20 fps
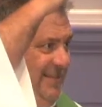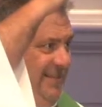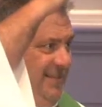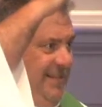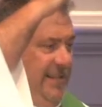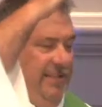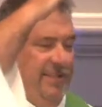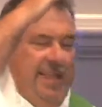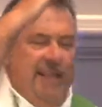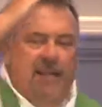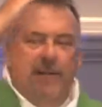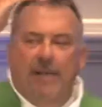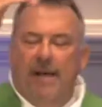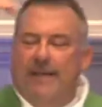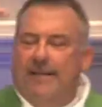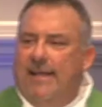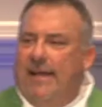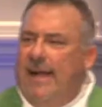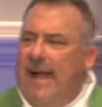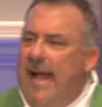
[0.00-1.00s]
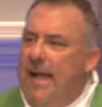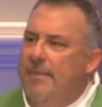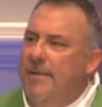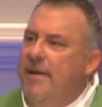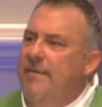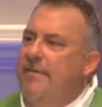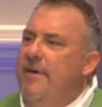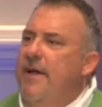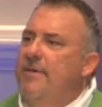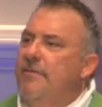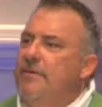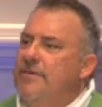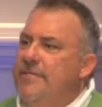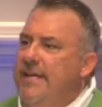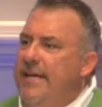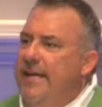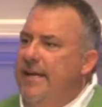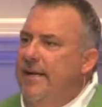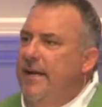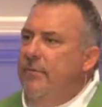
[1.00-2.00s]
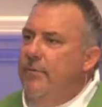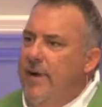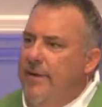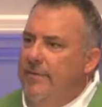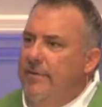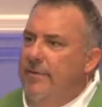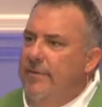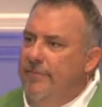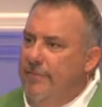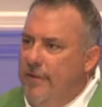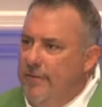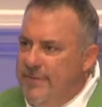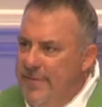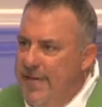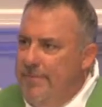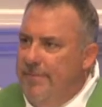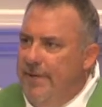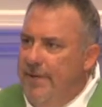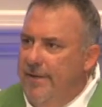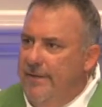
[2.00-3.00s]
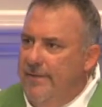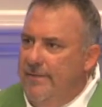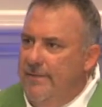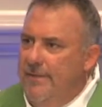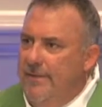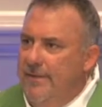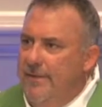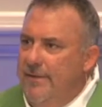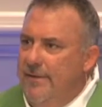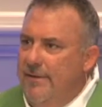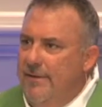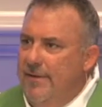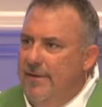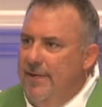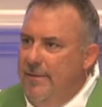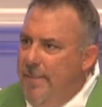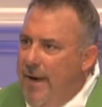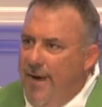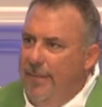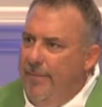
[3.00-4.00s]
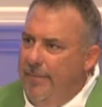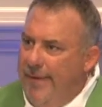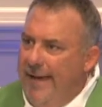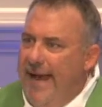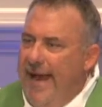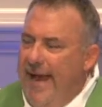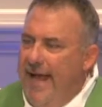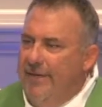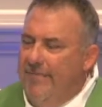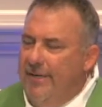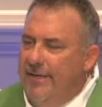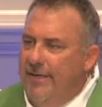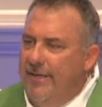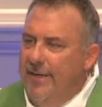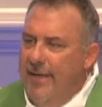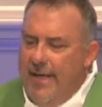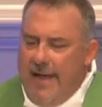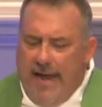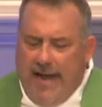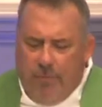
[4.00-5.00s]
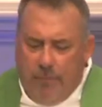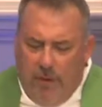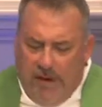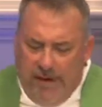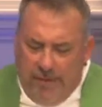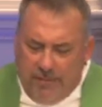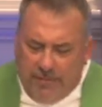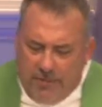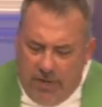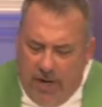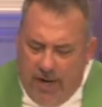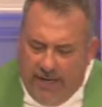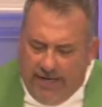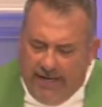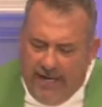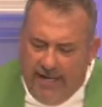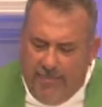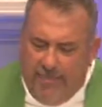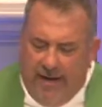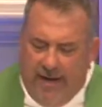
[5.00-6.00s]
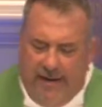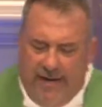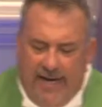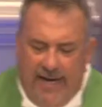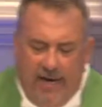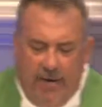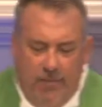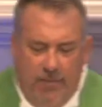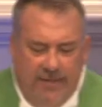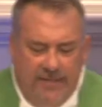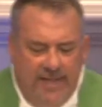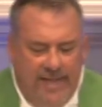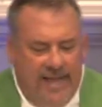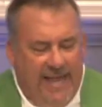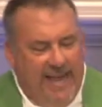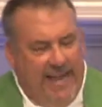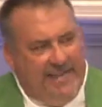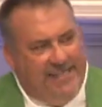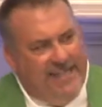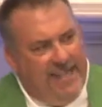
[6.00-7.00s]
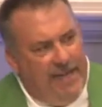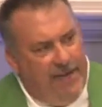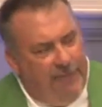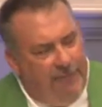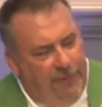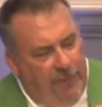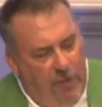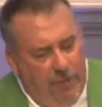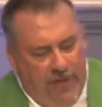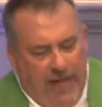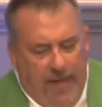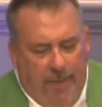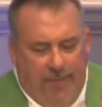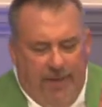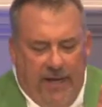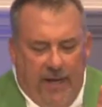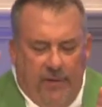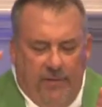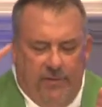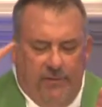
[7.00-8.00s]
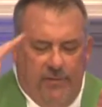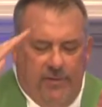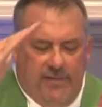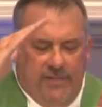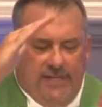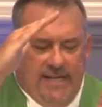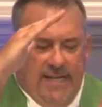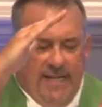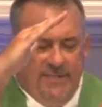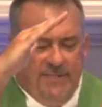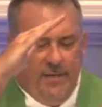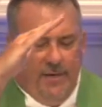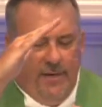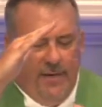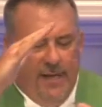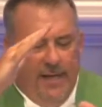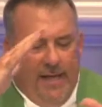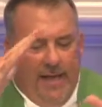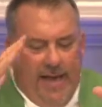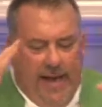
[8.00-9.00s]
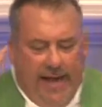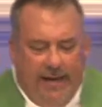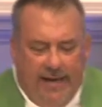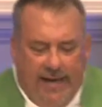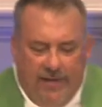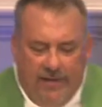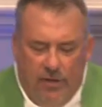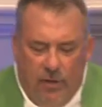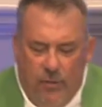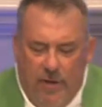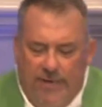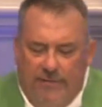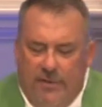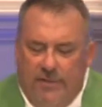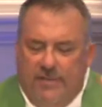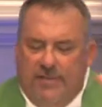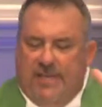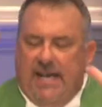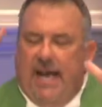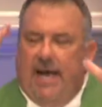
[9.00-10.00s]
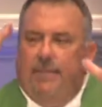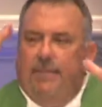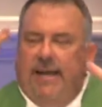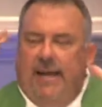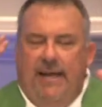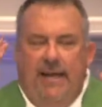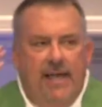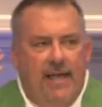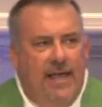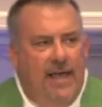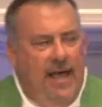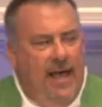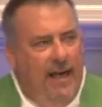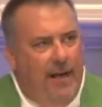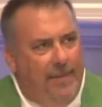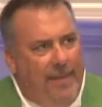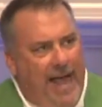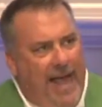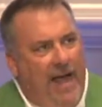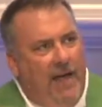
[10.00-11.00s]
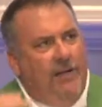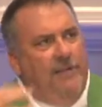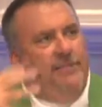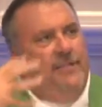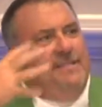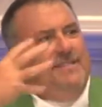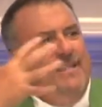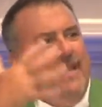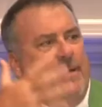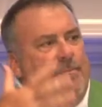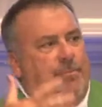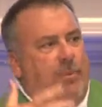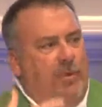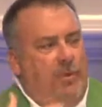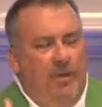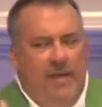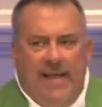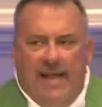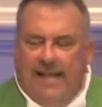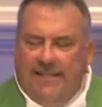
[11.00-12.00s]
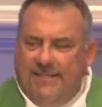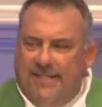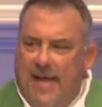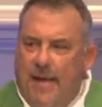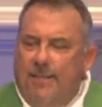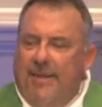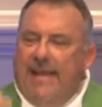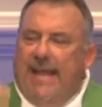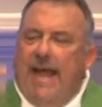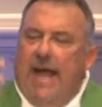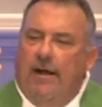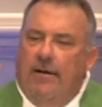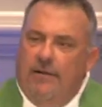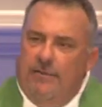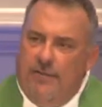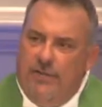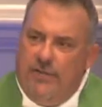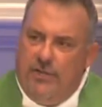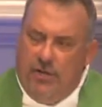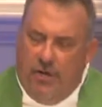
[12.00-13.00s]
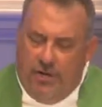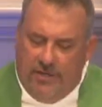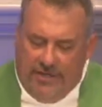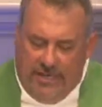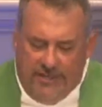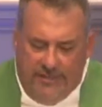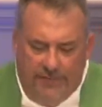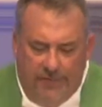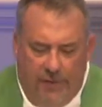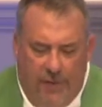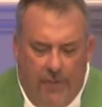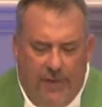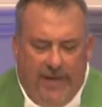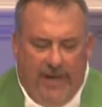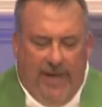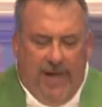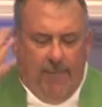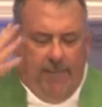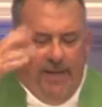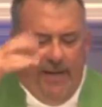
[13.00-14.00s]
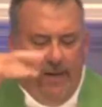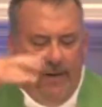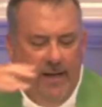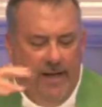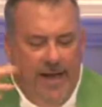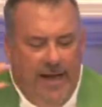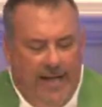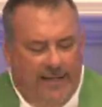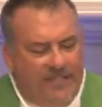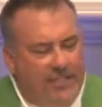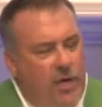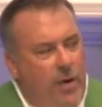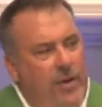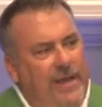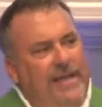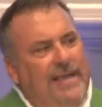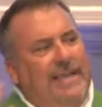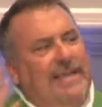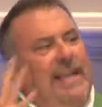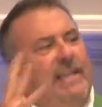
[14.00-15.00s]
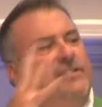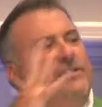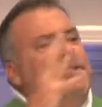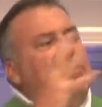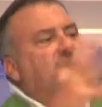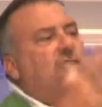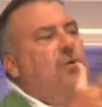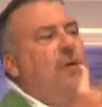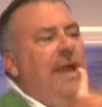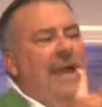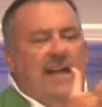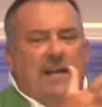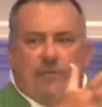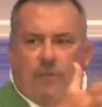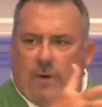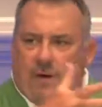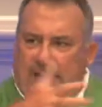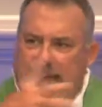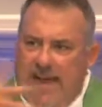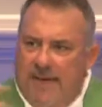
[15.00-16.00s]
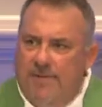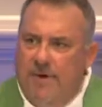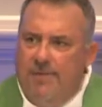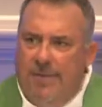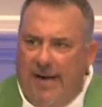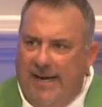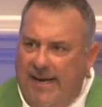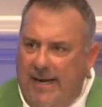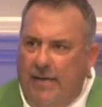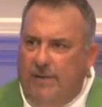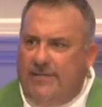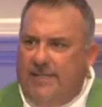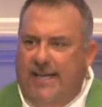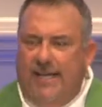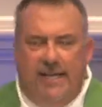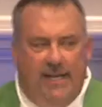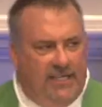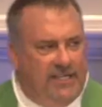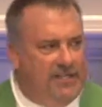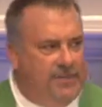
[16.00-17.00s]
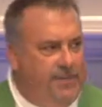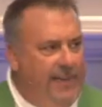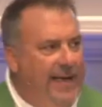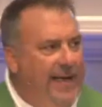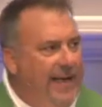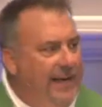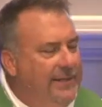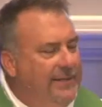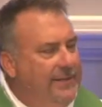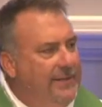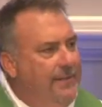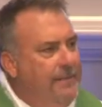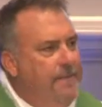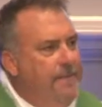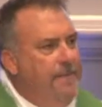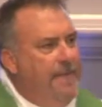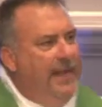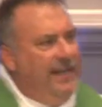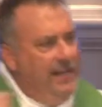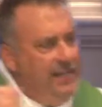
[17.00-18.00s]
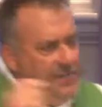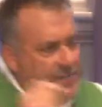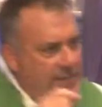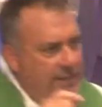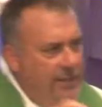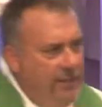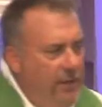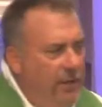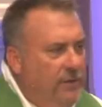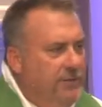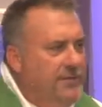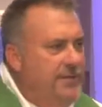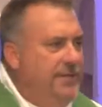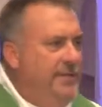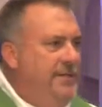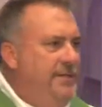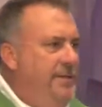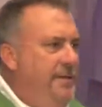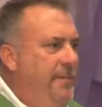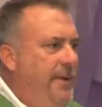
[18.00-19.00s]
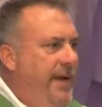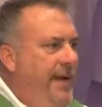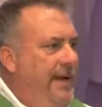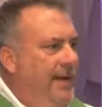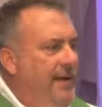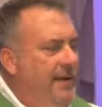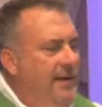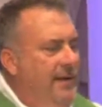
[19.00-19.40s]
Now think about that. How many of you have ever seen a river that flows uphill? You probably haven't. And what he was talking about here was, he said it flowed uphill through the desert, and the river's coming out of the temple. It's coming out of the church. It's flowing uphill. It's going against the grain of what everybody else can expect. And listen closely to me.